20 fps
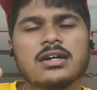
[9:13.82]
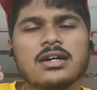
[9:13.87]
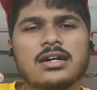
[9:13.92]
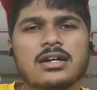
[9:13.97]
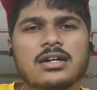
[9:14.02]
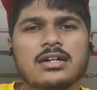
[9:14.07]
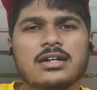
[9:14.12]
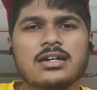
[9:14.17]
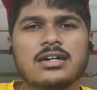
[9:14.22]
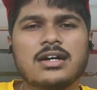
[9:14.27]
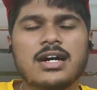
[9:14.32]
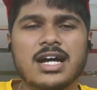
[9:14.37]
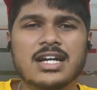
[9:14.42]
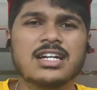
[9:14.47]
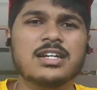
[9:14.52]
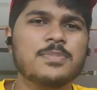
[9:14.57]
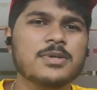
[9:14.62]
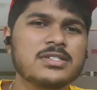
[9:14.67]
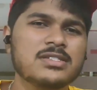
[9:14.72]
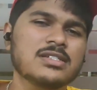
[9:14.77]

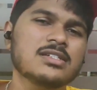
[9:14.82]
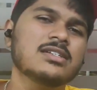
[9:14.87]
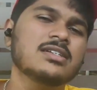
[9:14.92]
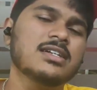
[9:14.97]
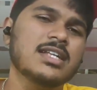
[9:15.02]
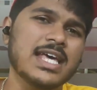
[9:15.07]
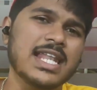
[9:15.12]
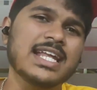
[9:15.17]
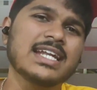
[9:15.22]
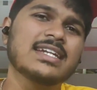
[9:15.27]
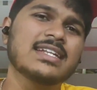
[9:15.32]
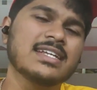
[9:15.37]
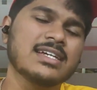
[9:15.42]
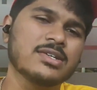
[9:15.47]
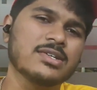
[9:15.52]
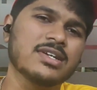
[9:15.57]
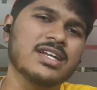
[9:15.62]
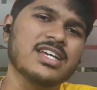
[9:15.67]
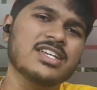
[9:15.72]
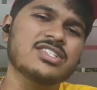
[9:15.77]
100%
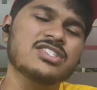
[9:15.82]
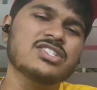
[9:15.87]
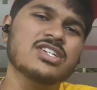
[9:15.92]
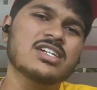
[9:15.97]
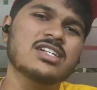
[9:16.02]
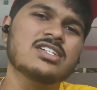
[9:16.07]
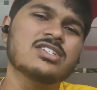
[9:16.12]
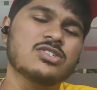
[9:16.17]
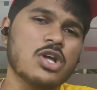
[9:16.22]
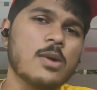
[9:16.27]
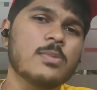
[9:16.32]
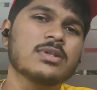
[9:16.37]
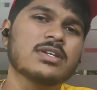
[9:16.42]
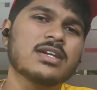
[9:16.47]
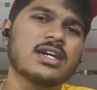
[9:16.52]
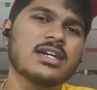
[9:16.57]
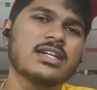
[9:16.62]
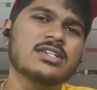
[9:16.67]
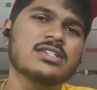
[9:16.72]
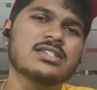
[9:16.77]
electric range under normal
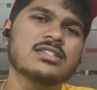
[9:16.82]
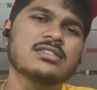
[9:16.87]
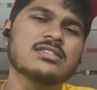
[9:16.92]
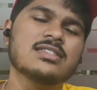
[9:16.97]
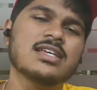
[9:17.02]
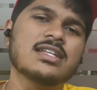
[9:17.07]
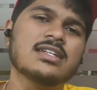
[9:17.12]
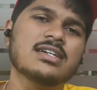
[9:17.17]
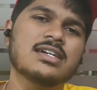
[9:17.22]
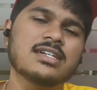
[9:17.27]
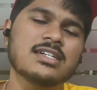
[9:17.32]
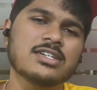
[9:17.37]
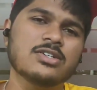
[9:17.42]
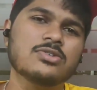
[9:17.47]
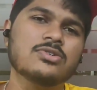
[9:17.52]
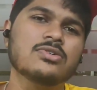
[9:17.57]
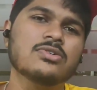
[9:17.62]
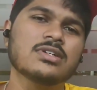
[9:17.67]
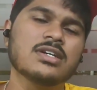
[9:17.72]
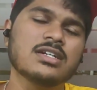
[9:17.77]
conditions, then under
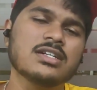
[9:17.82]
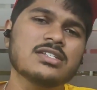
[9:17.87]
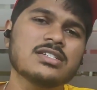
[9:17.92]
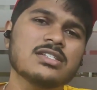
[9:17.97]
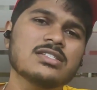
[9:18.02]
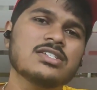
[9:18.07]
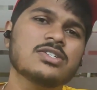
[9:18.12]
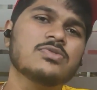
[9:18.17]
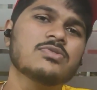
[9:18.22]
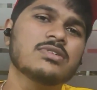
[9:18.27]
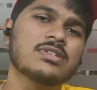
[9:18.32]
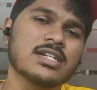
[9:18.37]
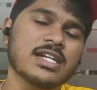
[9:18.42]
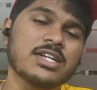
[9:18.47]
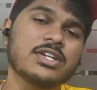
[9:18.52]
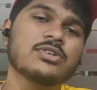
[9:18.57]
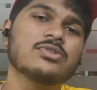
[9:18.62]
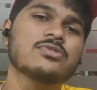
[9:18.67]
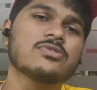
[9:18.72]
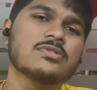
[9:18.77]
cold conditions it would
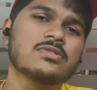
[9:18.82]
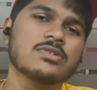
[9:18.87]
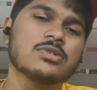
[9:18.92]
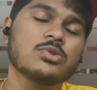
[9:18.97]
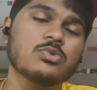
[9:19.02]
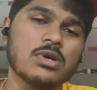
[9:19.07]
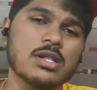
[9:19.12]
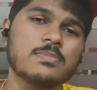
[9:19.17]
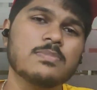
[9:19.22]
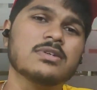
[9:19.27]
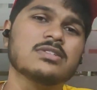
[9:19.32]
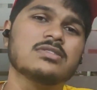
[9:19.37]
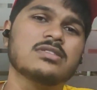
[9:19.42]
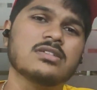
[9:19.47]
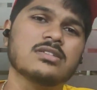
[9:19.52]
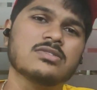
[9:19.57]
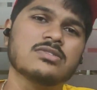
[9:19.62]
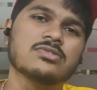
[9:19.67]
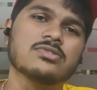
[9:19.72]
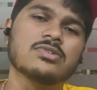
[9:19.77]
reduce
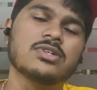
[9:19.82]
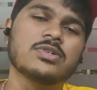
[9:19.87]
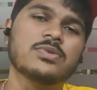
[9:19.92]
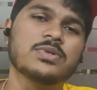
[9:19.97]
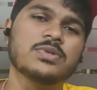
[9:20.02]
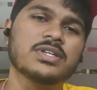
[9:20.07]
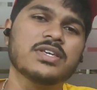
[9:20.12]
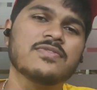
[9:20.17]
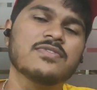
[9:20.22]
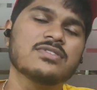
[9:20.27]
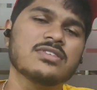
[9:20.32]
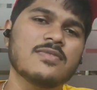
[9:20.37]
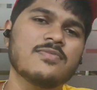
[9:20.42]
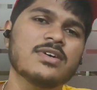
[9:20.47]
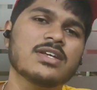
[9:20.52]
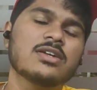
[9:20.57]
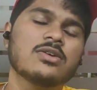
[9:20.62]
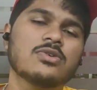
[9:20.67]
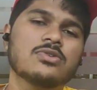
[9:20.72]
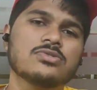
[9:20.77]
12%, so it would give you
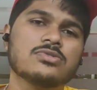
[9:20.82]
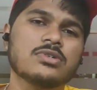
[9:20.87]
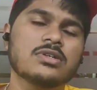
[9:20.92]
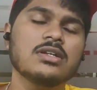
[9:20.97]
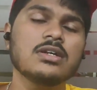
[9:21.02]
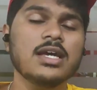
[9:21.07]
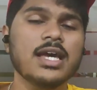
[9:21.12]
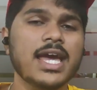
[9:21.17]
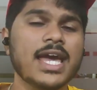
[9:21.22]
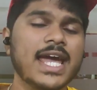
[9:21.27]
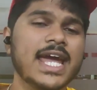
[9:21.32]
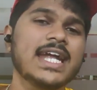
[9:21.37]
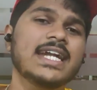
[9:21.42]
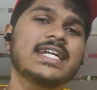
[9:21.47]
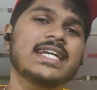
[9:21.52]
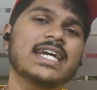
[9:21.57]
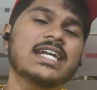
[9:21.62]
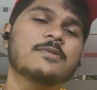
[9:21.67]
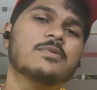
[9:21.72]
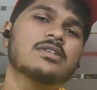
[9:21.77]
somewhere close to
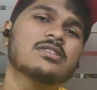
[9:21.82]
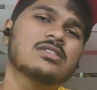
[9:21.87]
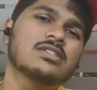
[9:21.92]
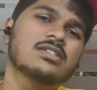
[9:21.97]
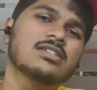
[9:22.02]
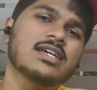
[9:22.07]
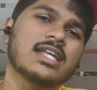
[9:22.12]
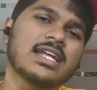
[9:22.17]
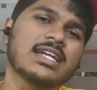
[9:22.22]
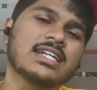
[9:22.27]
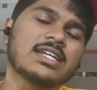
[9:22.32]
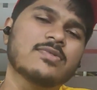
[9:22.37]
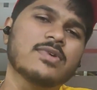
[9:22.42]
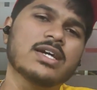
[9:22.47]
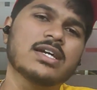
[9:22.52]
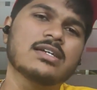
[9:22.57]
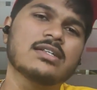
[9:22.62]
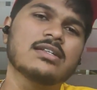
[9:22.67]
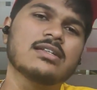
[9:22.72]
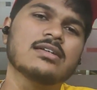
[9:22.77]
88% electric
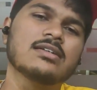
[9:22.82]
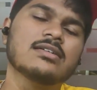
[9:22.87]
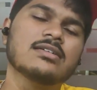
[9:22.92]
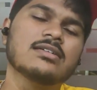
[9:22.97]
vehicle